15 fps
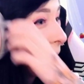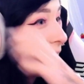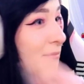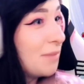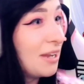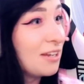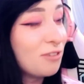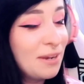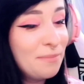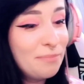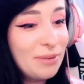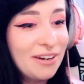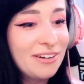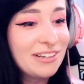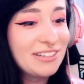my
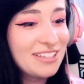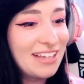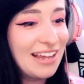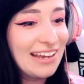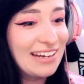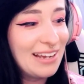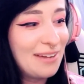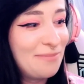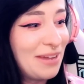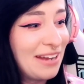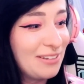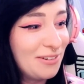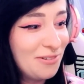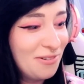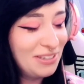grandparents had a
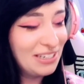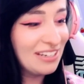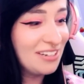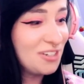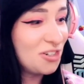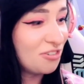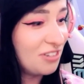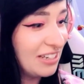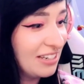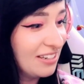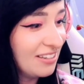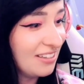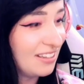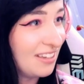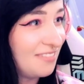magnolia
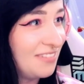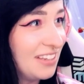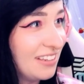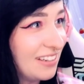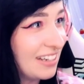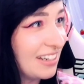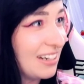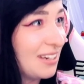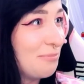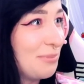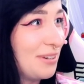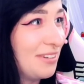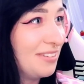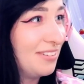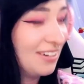tree. Let me look it
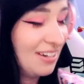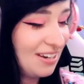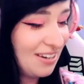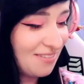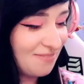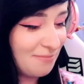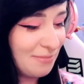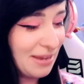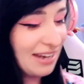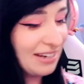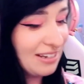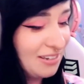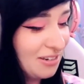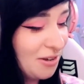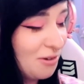up.
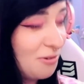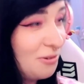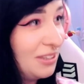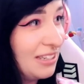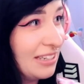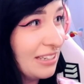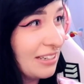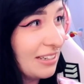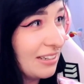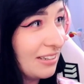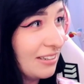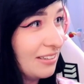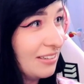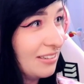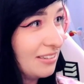
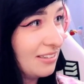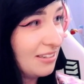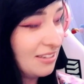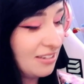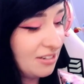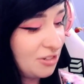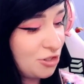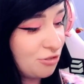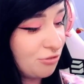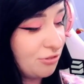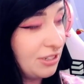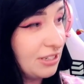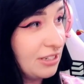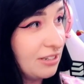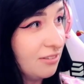Magnolia
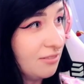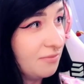tree.